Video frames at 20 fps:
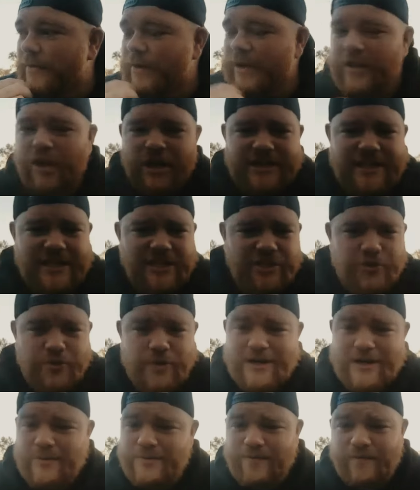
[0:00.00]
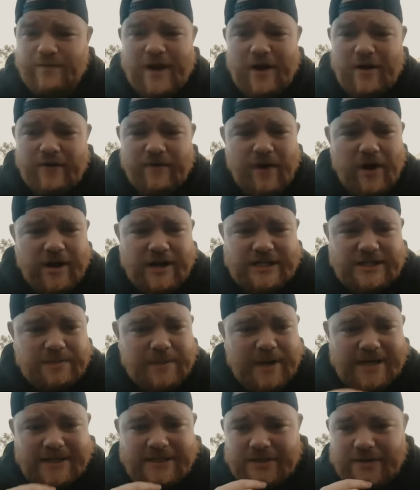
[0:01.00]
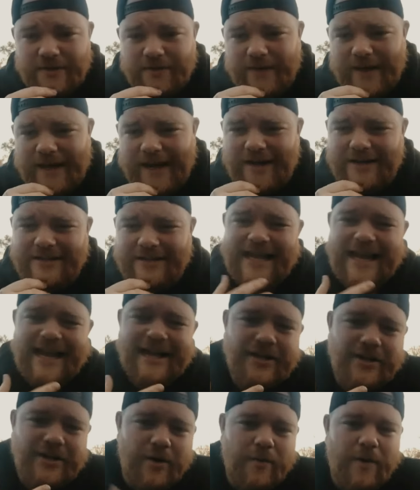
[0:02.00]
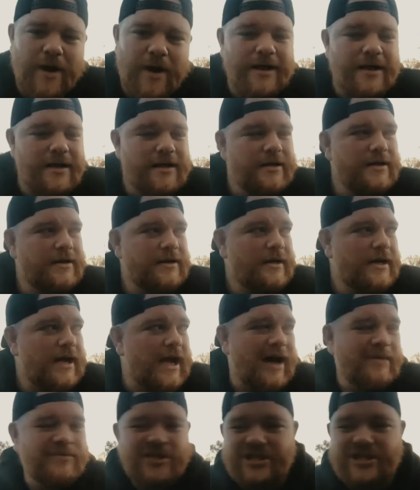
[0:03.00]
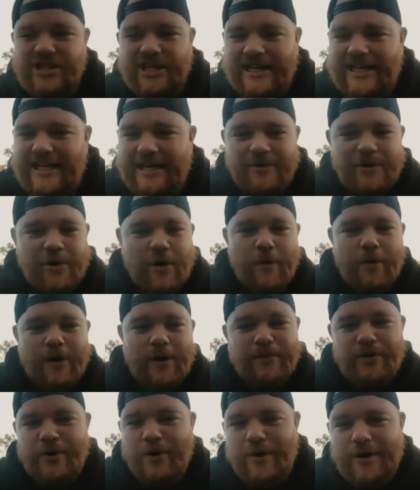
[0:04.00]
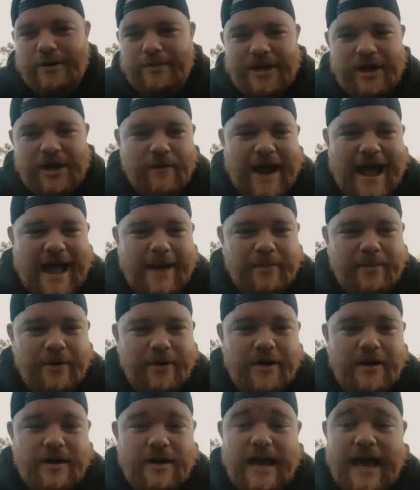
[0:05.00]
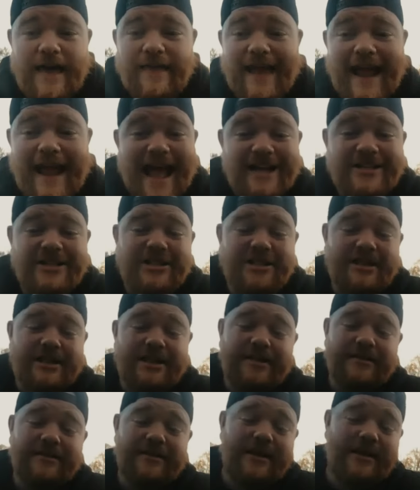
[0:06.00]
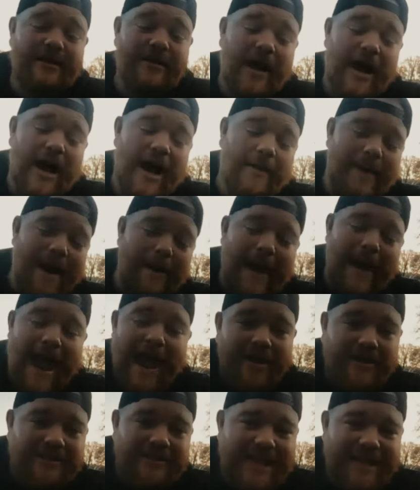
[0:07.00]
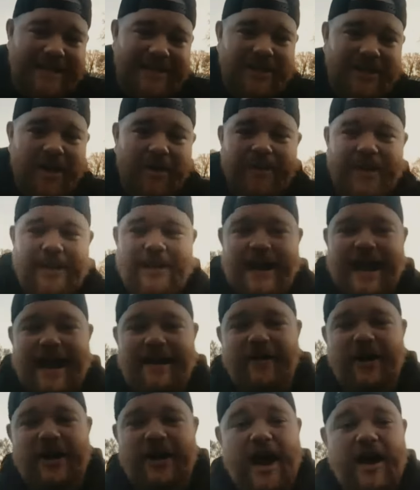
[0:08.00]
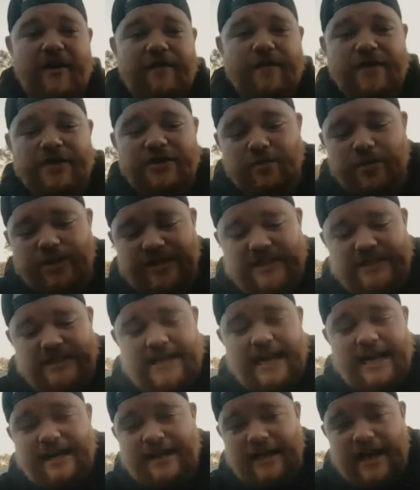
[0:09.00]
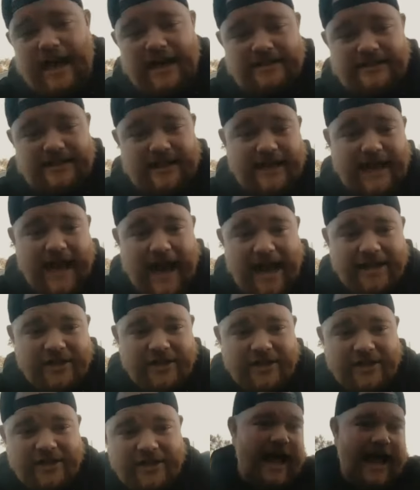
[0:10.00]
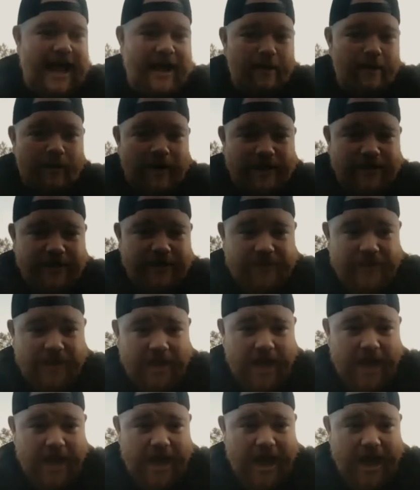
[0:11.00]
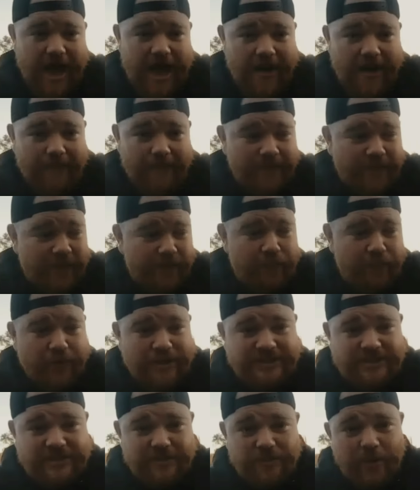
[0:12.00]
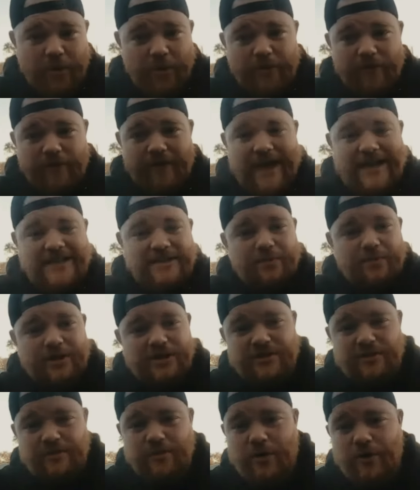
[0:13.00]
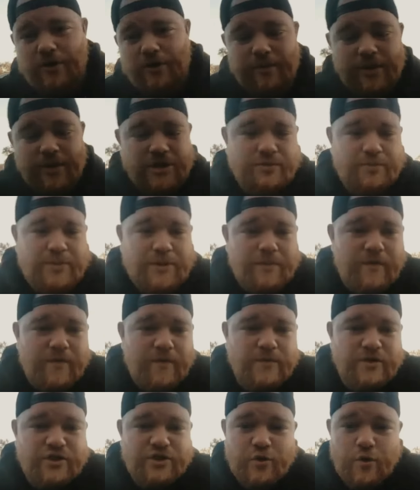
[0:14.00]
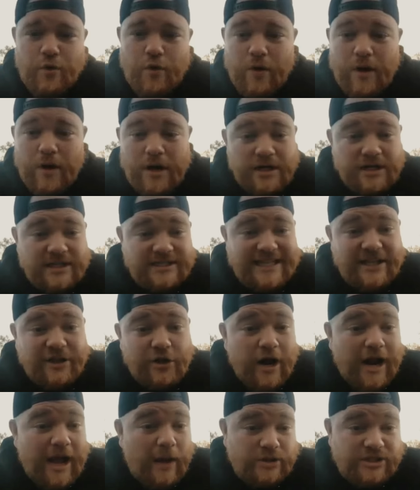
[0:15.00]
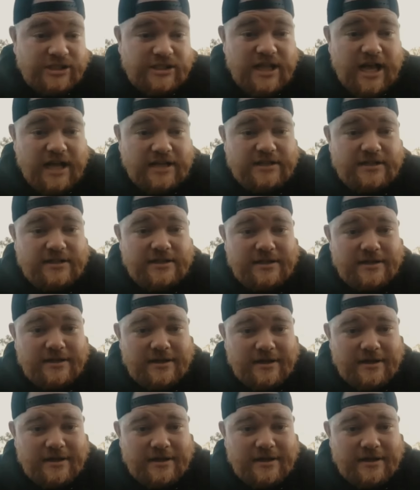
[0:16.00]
we looked into it and it was very, very expensive. And I was like, you know what? I'm just going to keep doing what I'm doing and be a rapper. And they actually, the, uh, my parents had to come in and have a conference with a psych, uh, psychiatrist and with the, um, the principal, the vice principal, and a bunch of people from the school because they thought I was nuts.